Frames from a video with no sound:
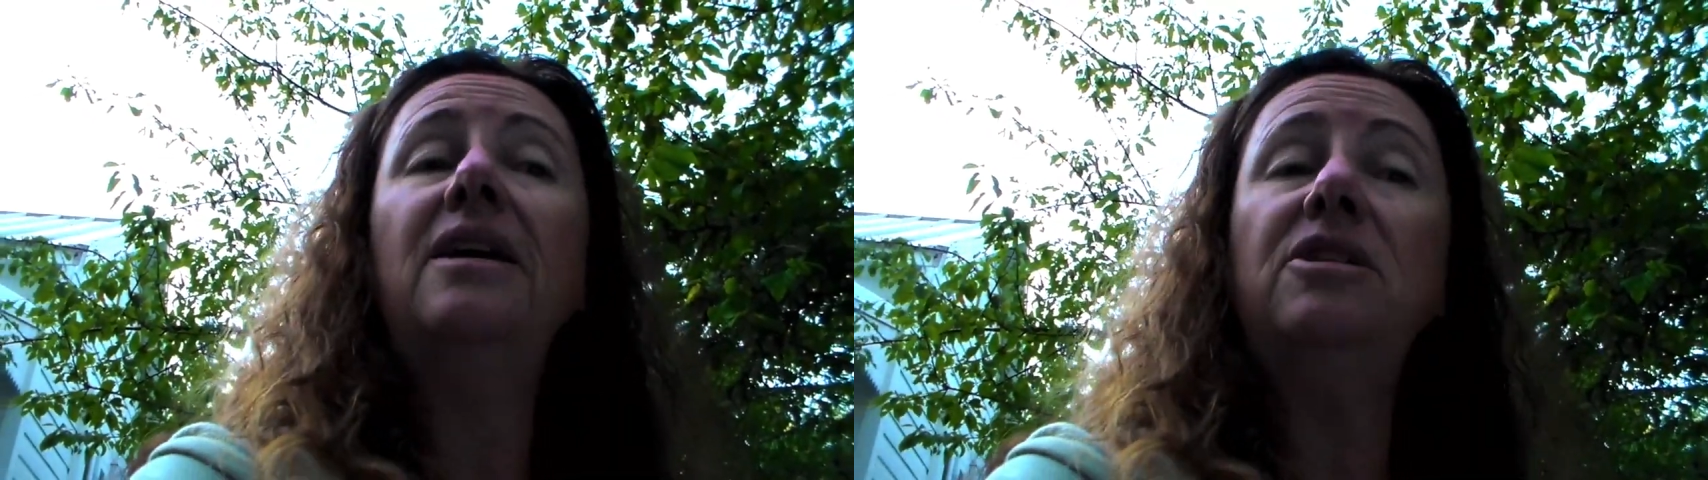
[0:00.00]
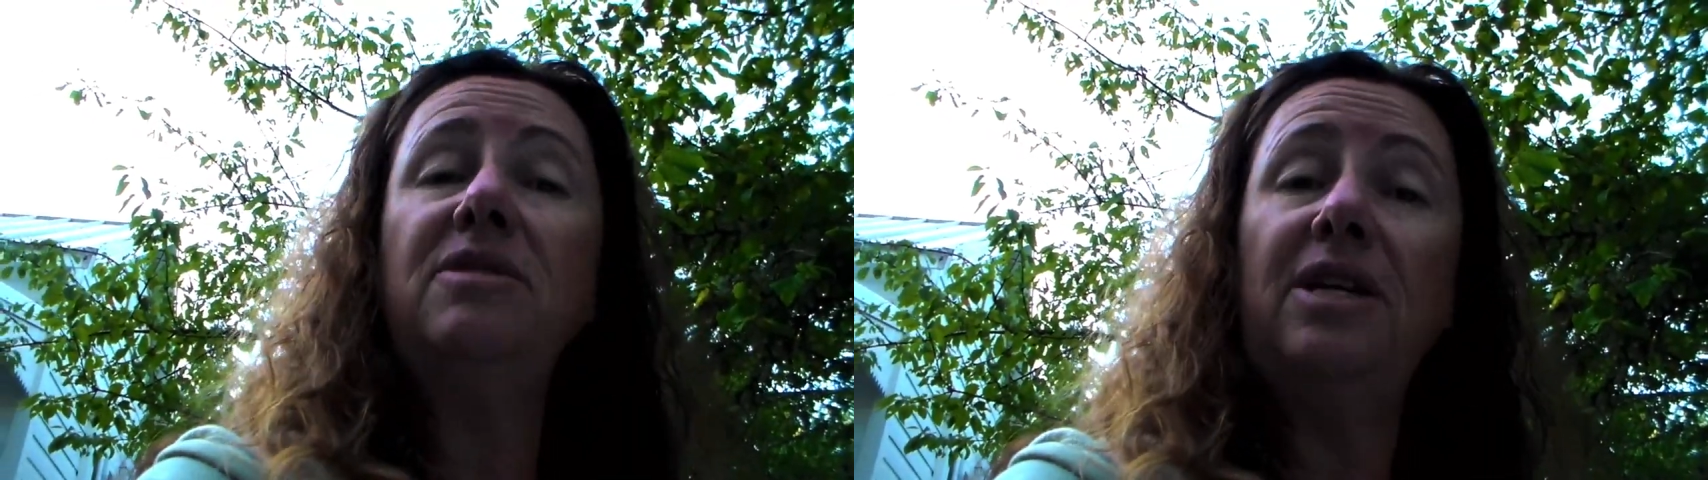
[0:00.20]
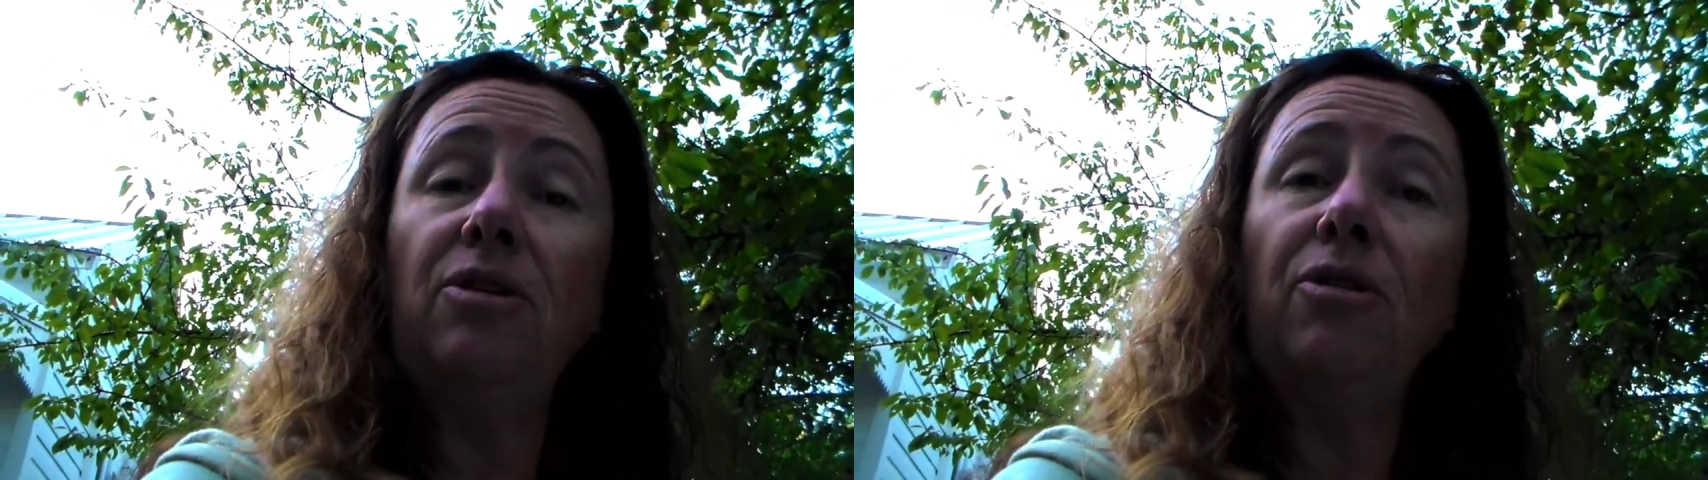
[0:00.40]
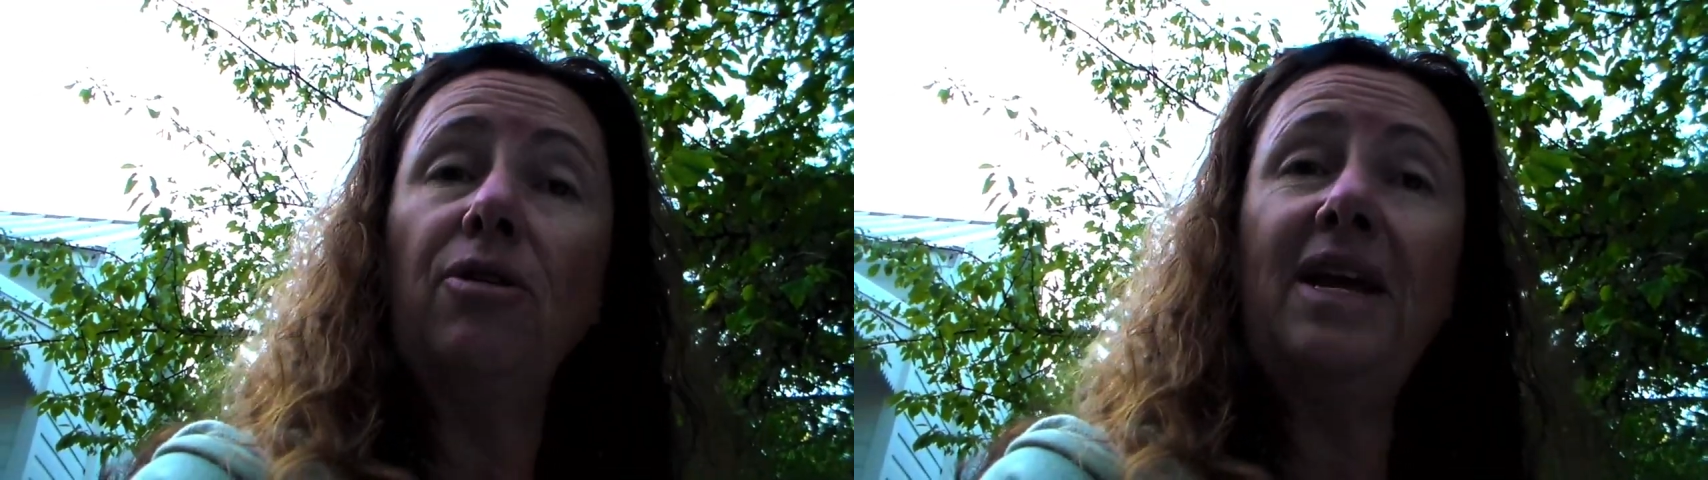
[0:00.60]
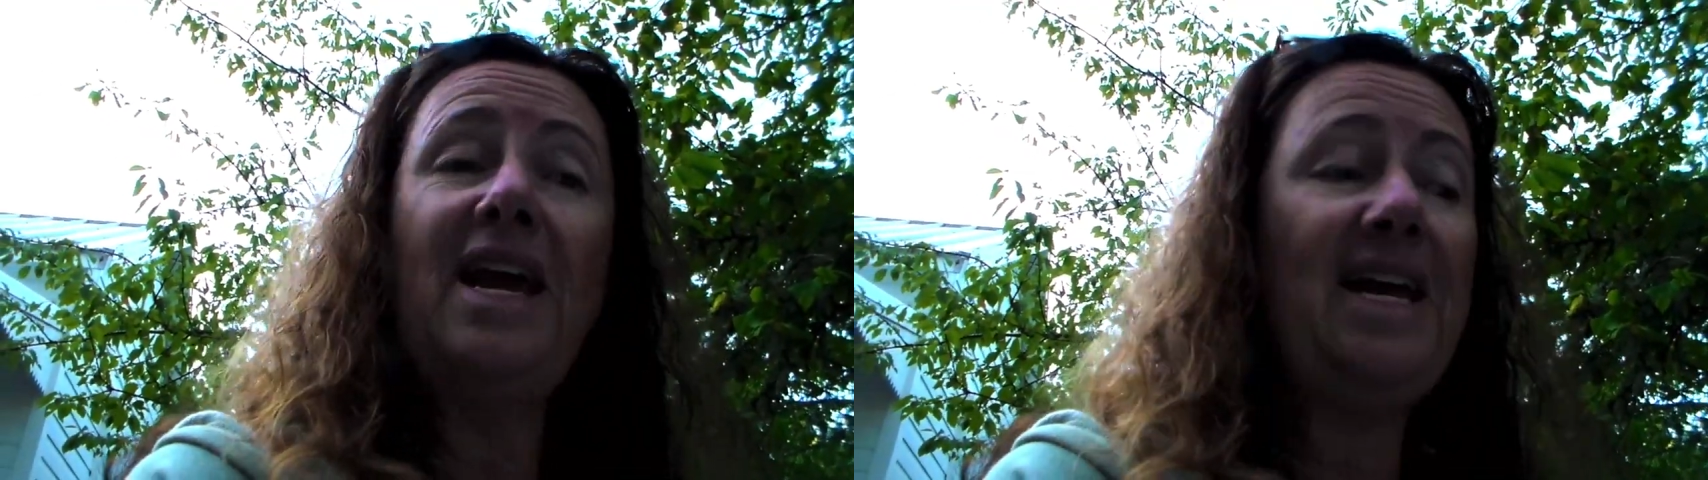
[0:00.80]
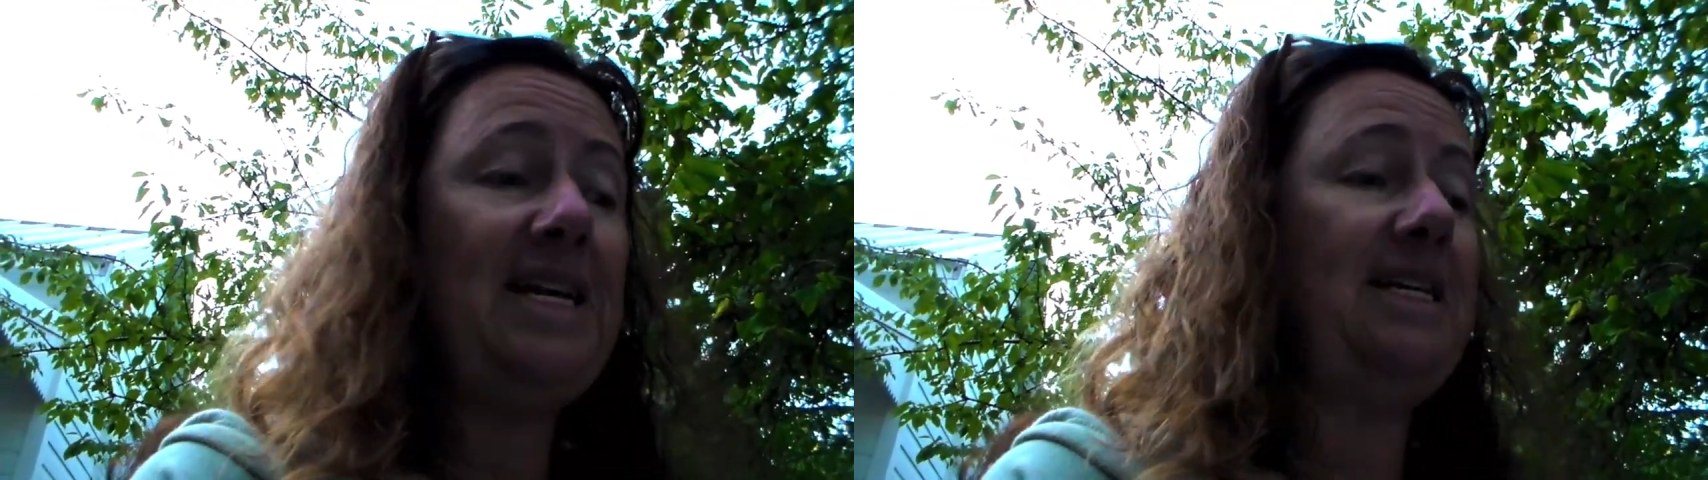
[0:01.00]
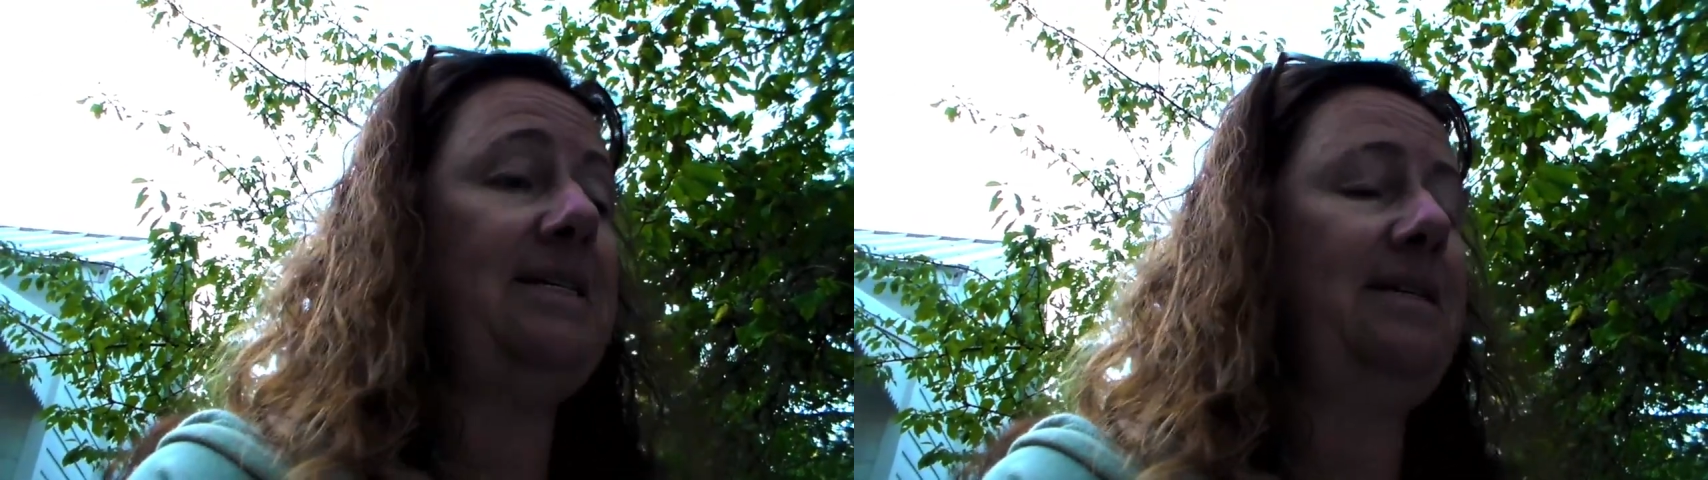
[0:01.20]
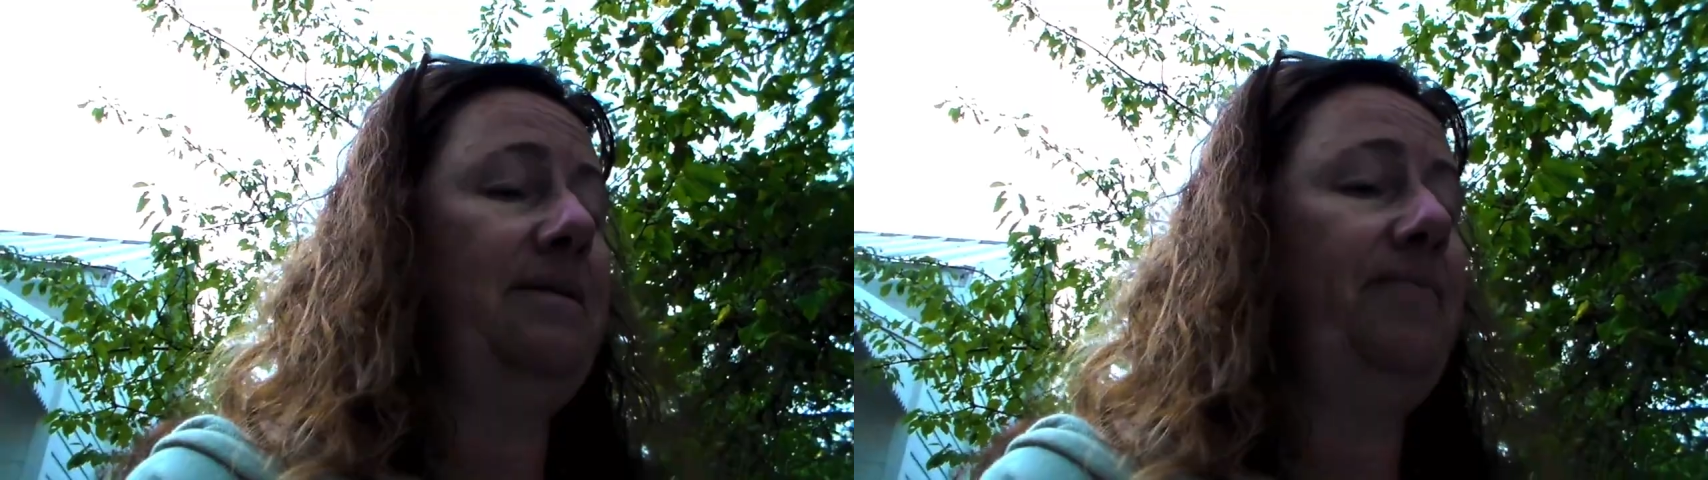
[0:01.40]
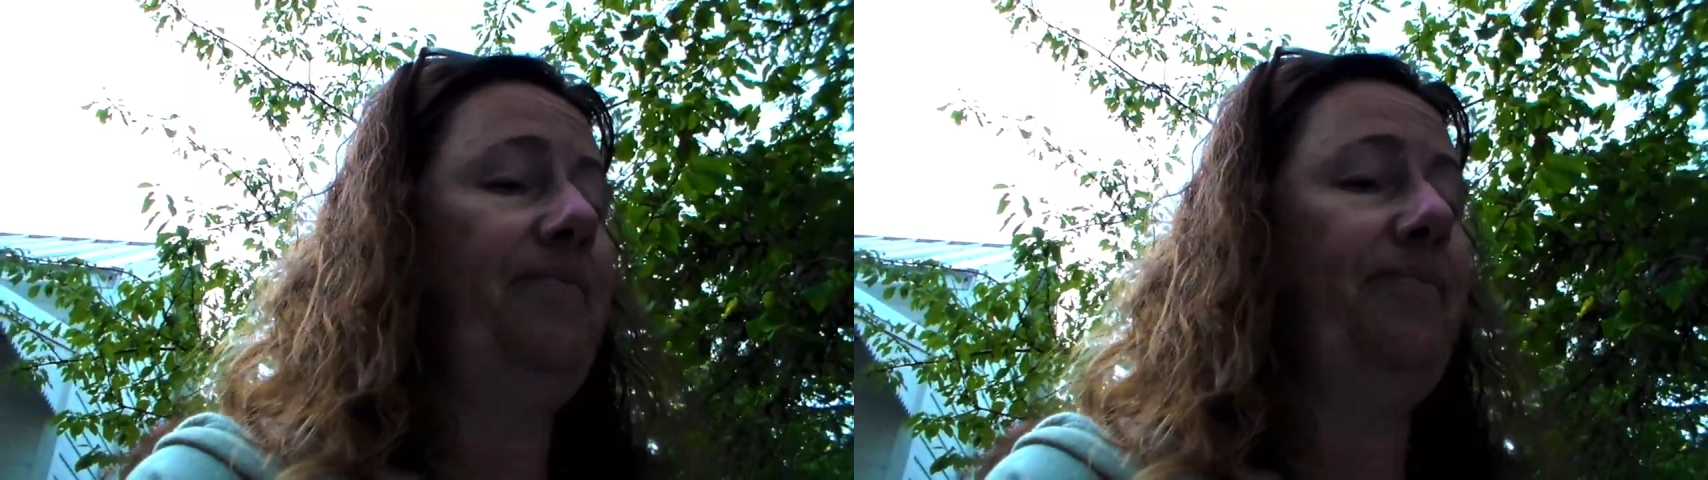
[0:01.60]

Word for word: She was in her early 80s.